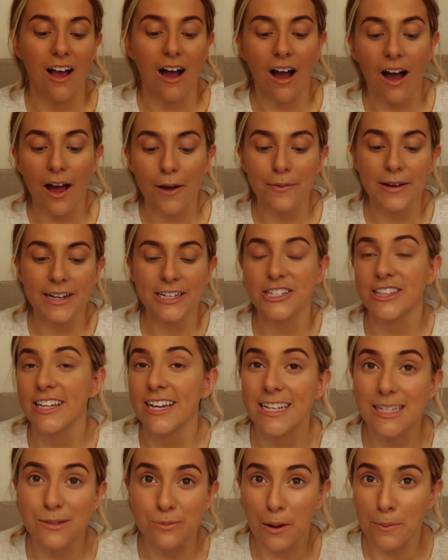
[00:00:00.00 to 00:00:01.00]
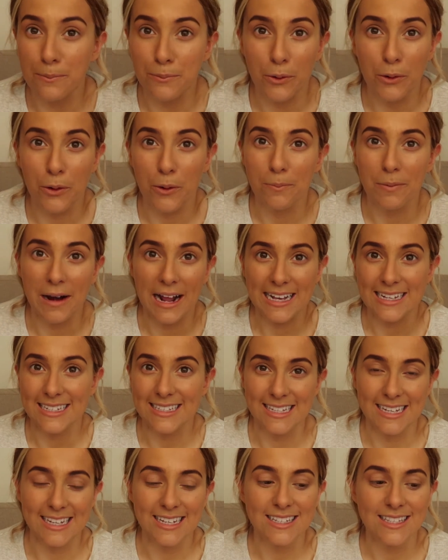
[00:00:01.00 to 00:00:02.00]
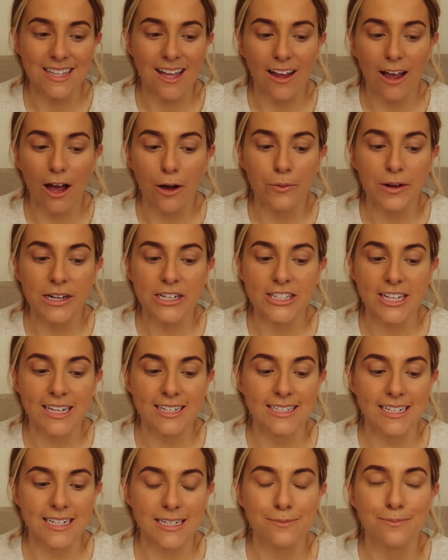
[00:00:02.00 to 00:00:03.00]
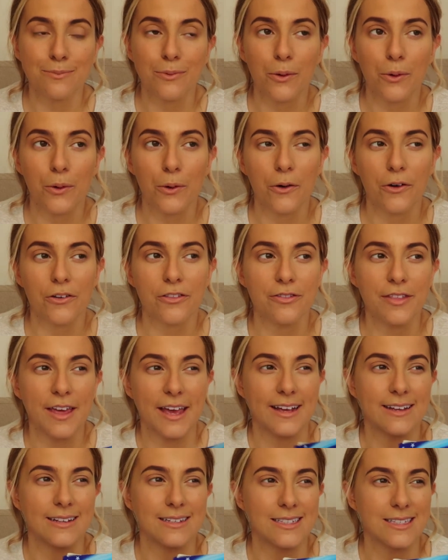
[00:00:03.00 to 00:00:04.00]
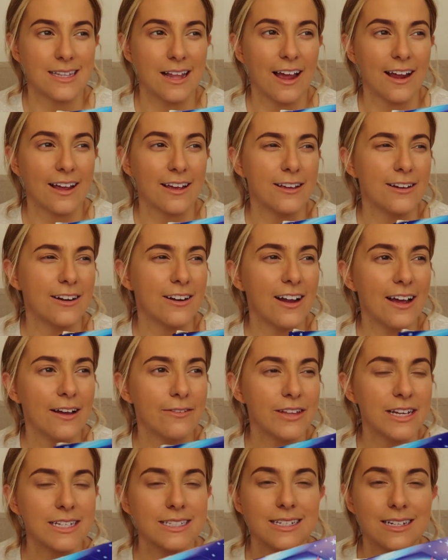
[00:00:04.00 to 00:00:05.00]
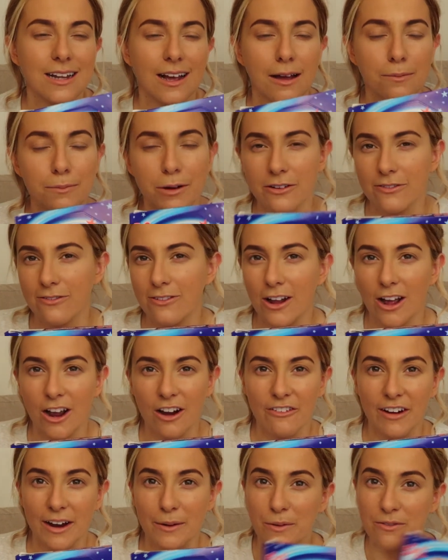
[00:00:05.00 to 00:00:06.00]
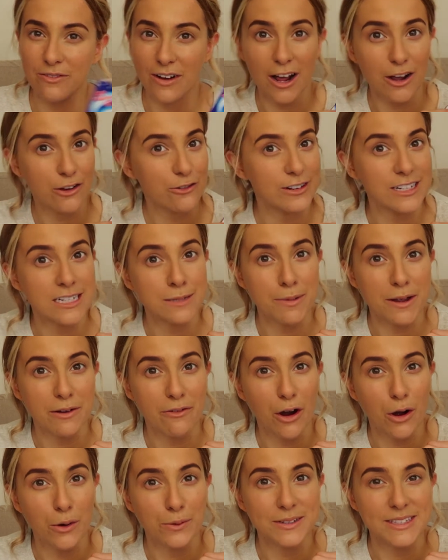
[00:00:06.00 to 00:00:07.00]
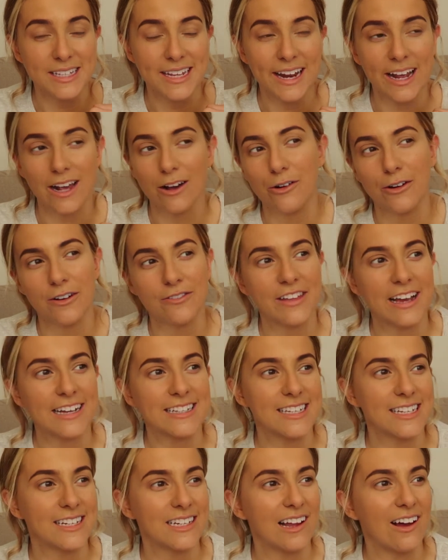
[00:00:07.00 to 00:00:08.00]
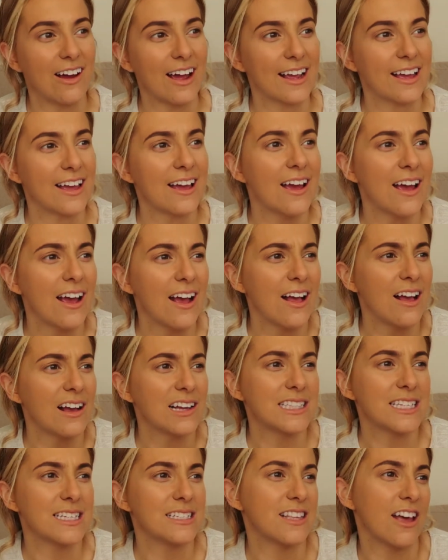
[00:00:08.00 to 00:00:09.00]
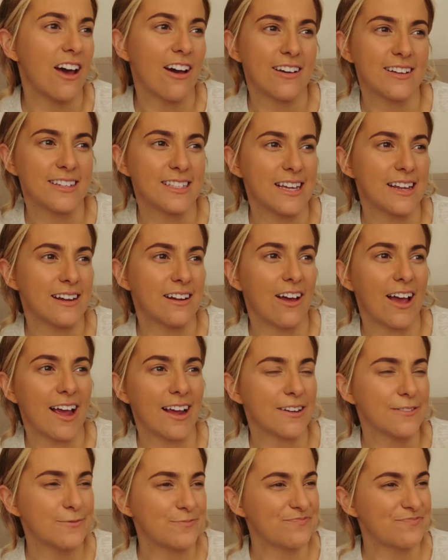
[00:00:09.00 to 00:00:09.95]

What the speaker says: I wish these were more places. Like, I wish they did more things, like, you know, like if they did like a McFlurry with like crispy rolls in it, or if they did like desserts in like